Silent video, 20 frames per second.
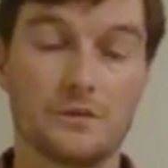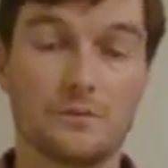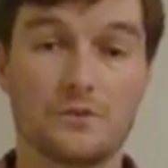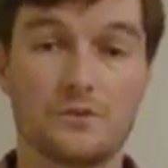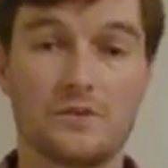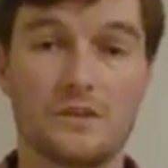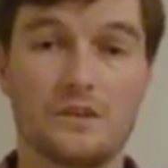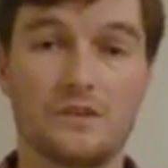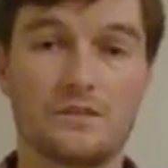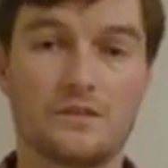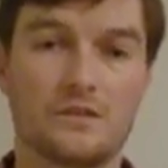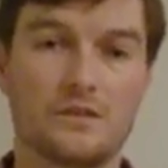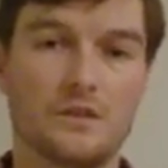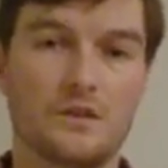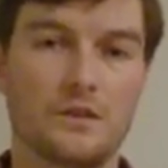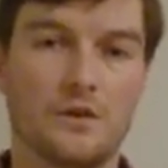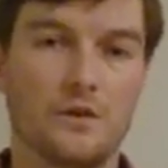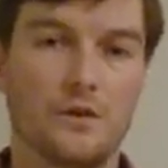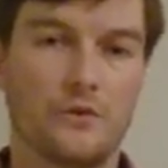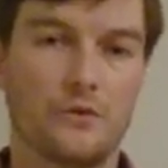season
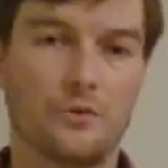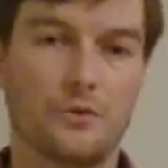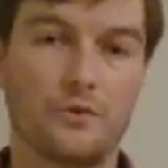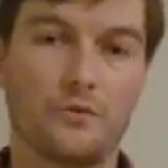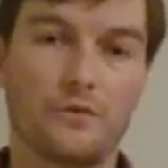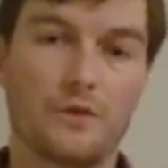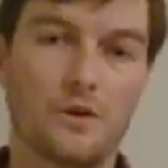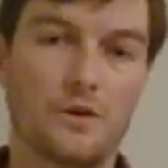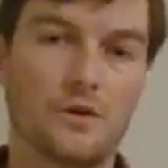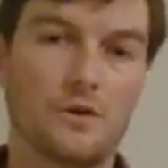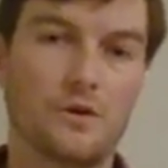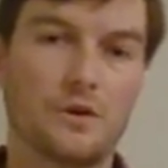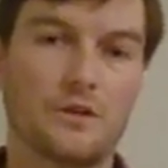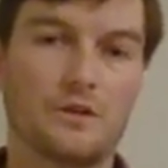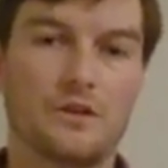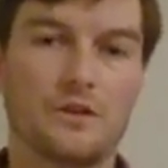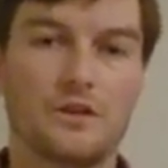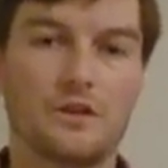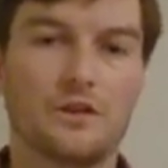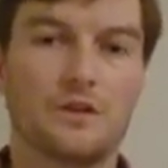through the fall
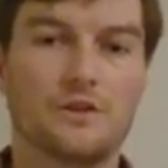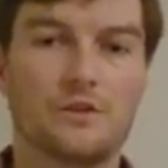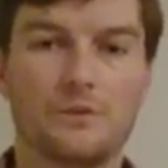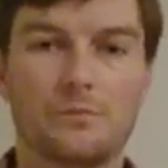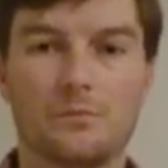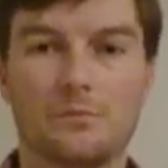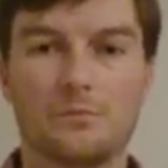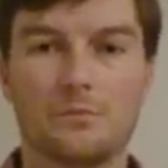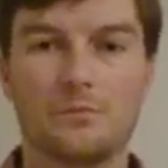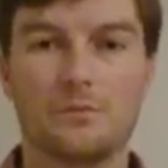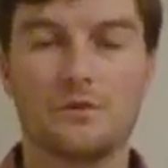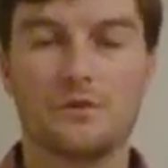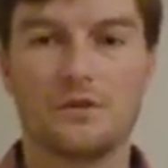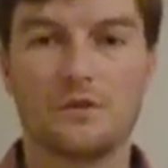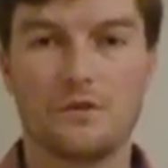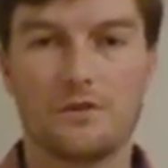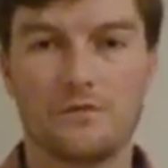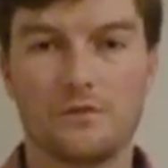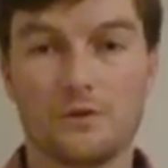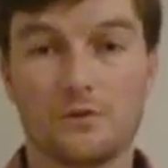and into the
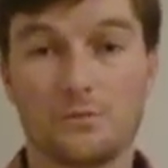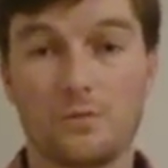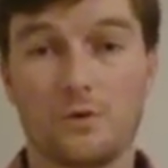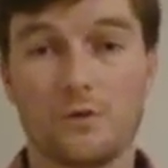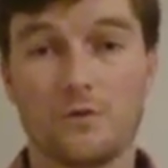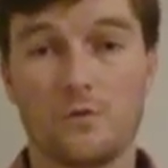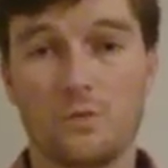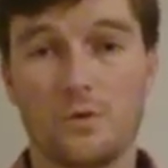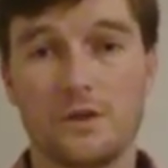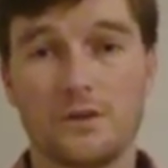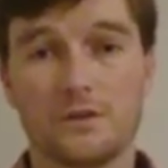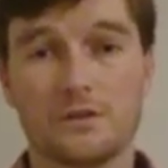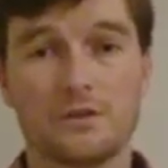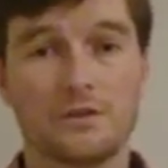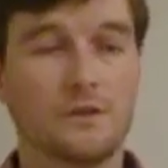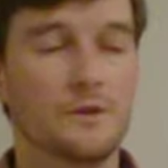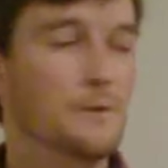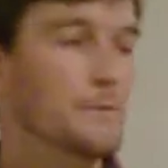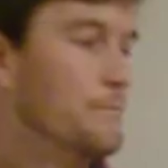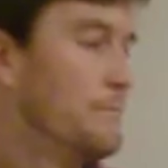first part of winter.
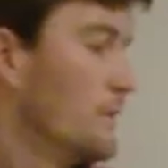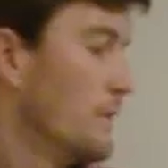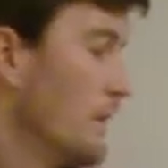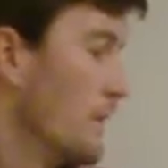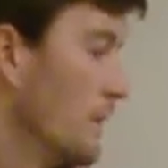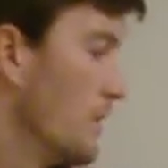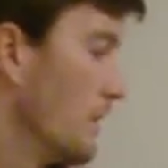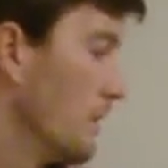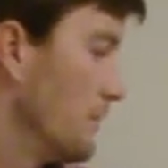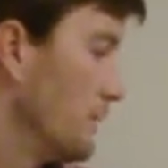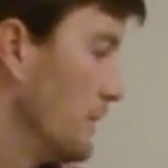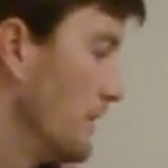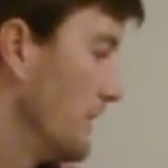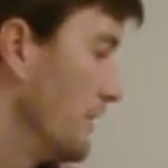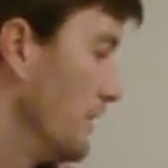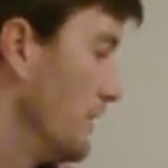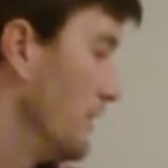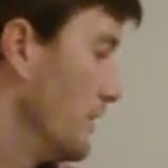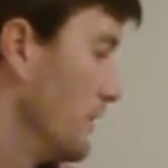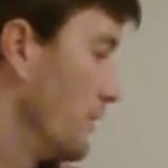
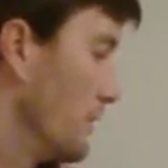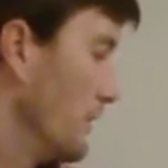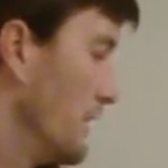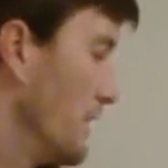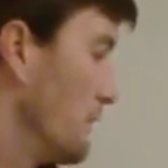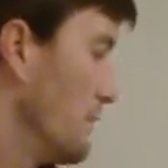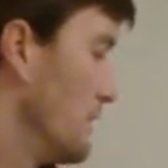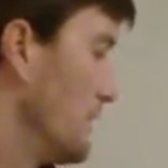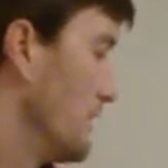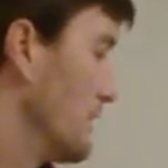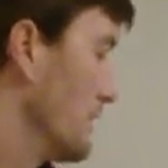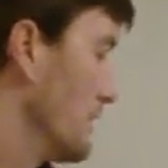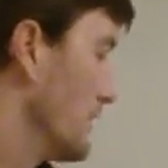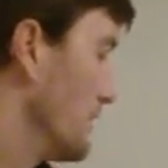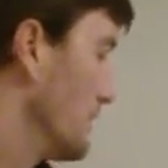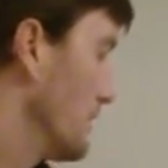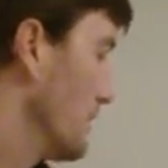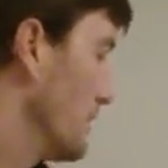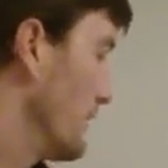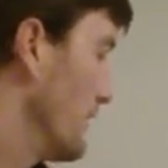And with that
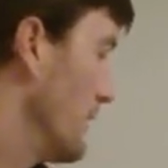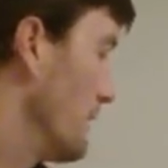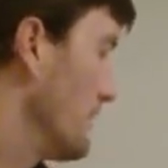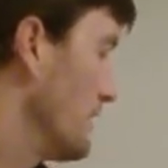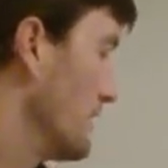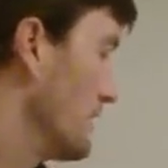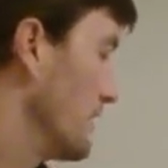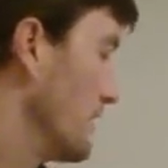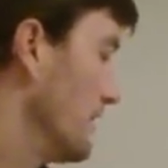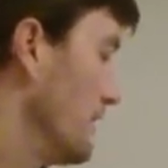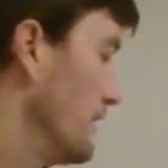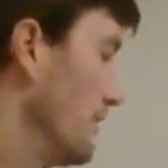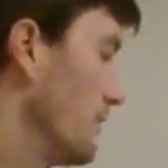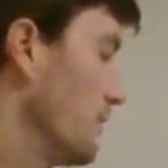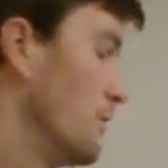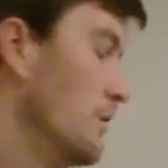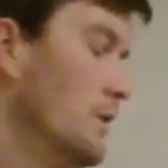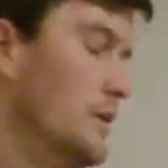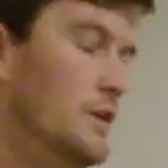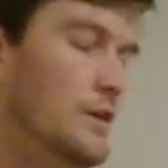being the deal,
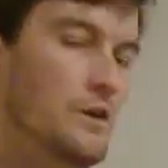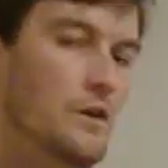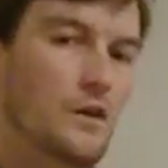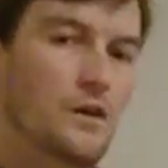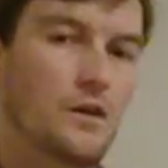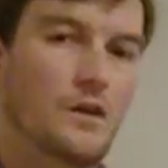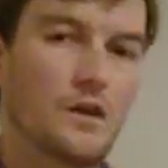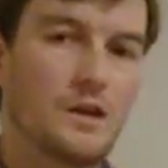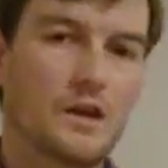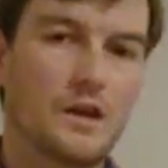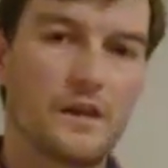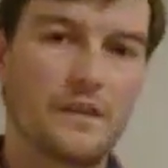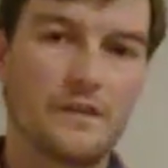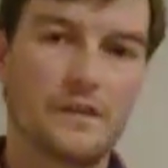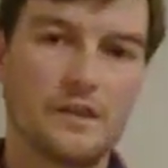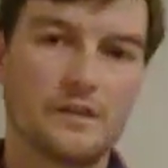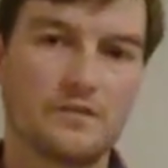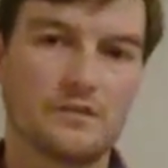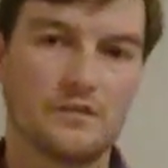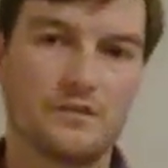a lot of
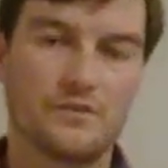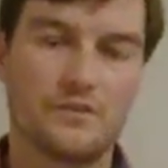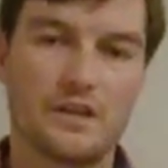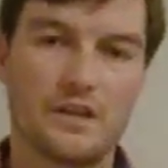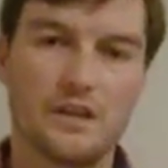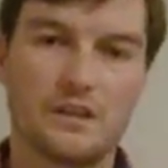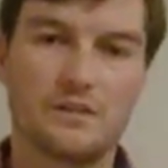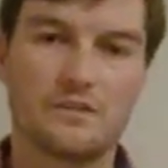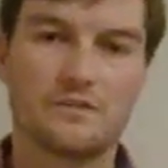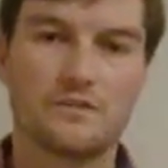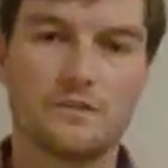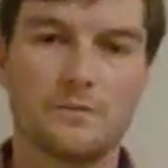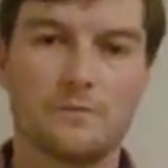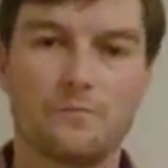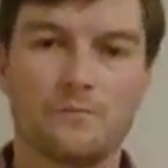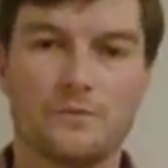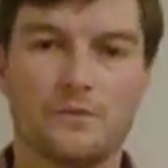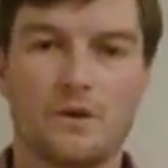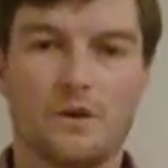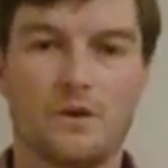things could change
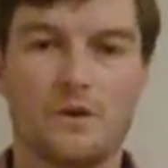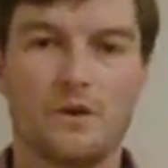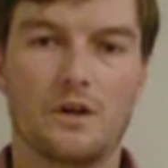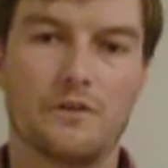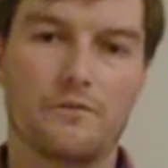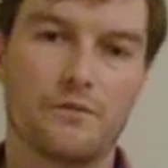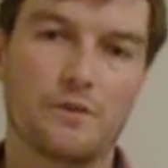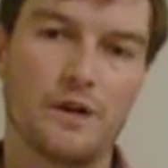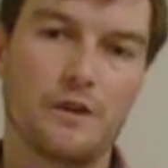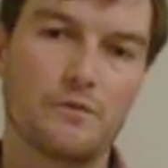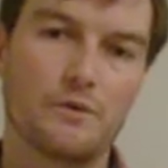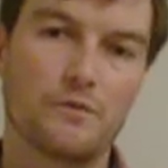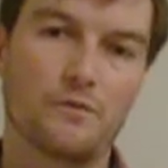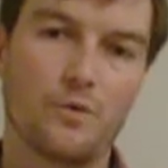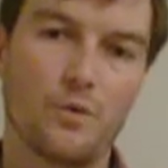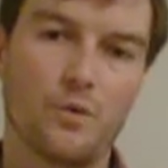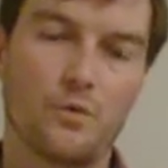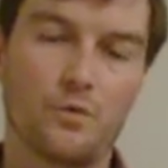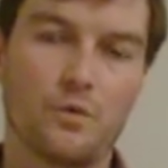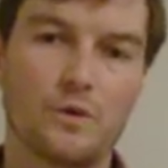for every
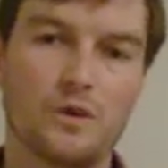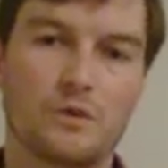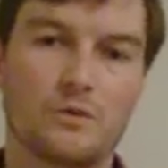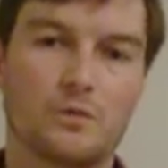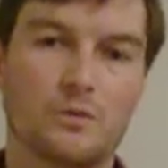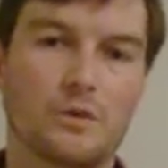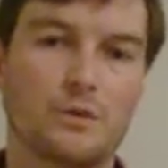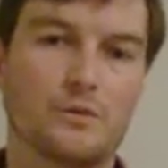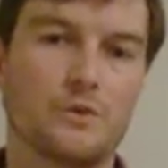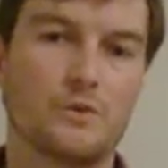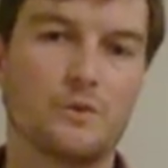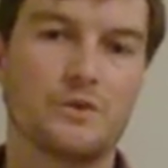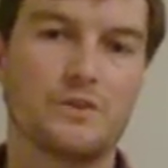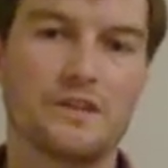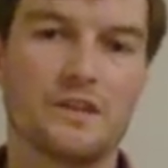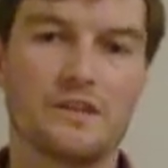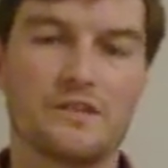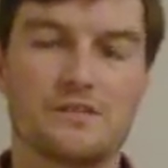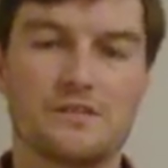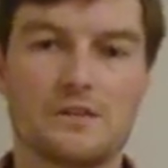fourth week when we were doing
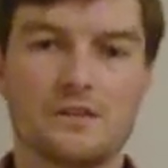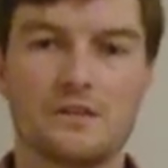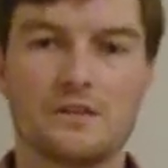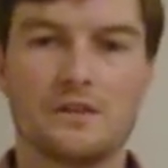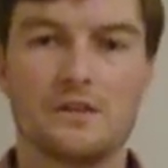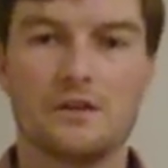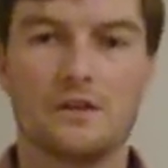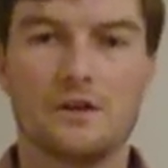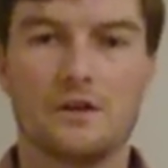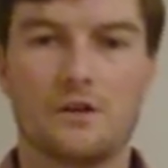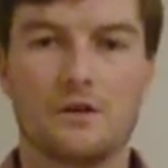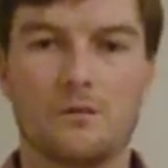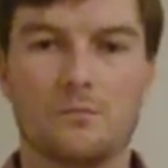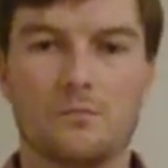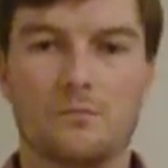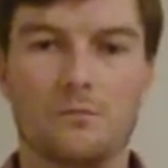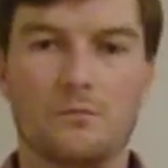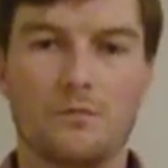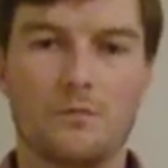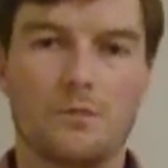testing.
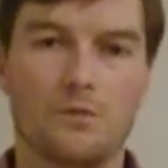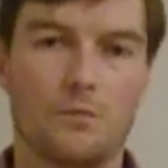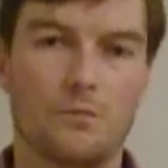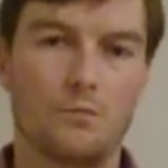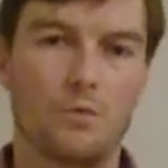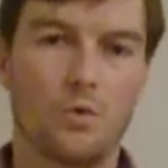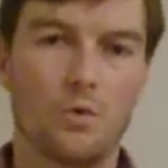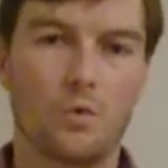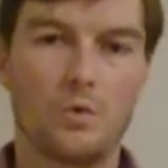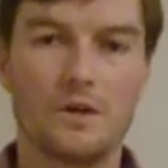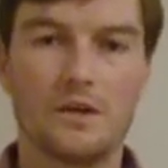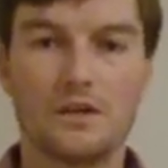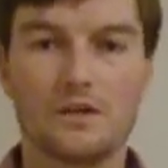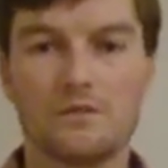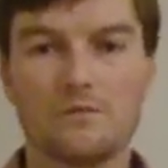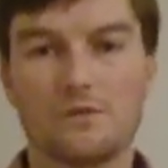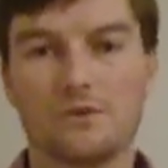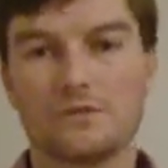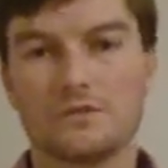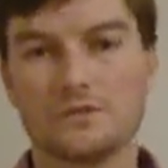More
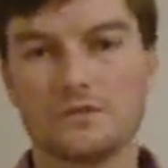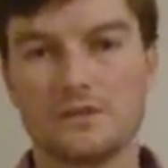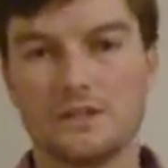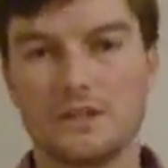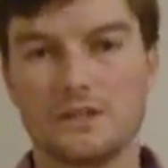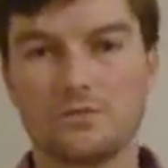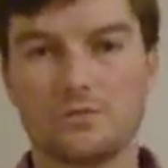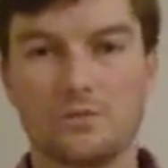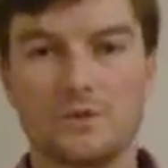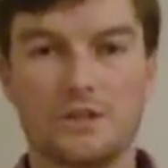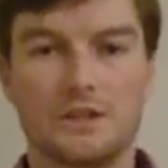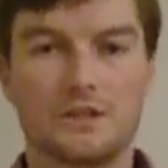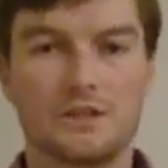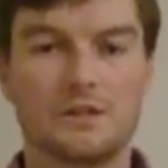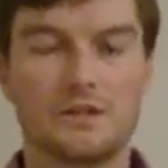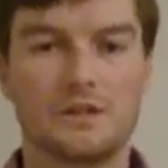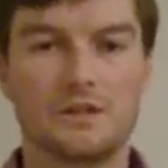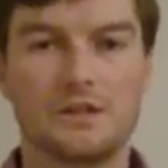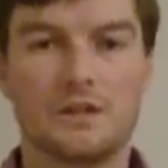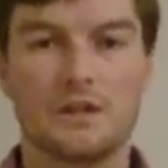wind versus less wind,
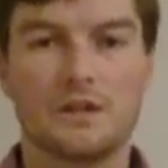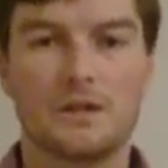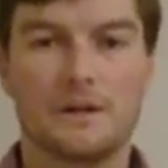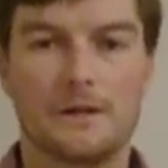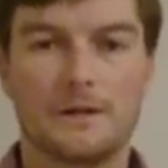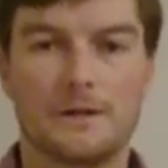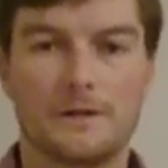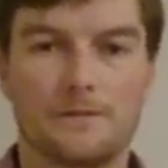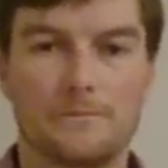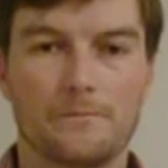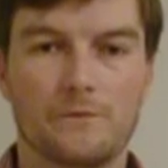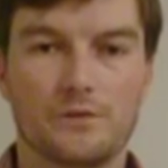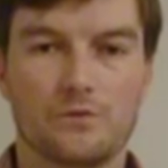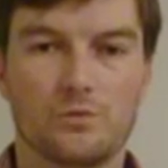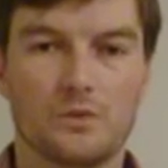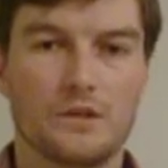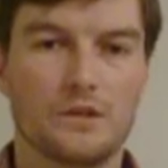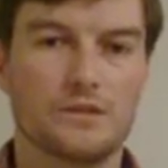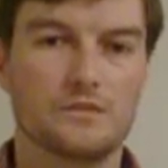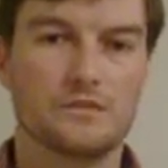as
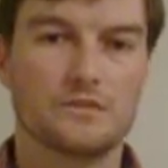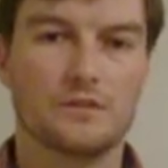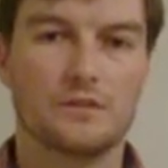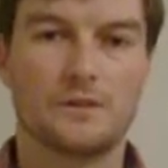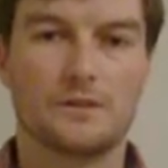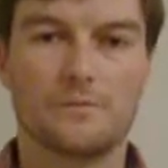well as